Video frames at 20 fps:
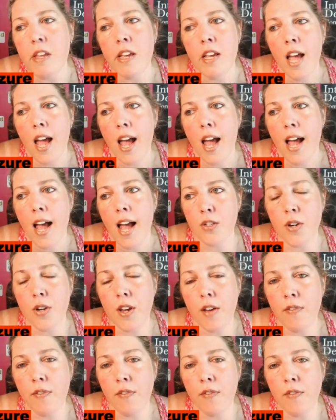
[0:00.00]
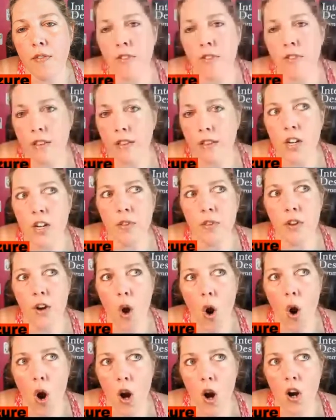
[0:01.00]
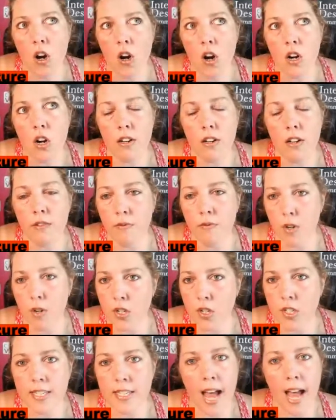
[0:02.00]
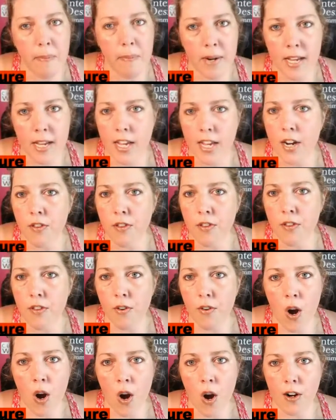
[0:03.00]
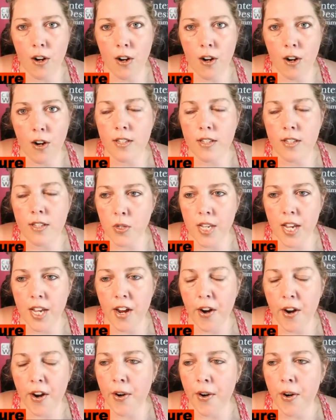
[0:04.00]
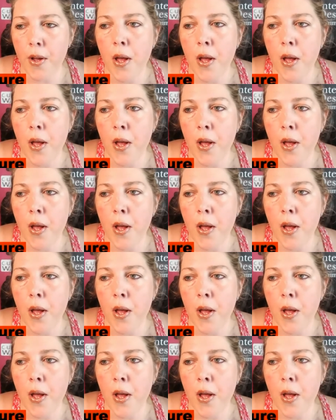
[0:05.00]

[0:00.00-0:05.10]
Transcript: And so definitely, you know, there are conversions happening here. There are customers here.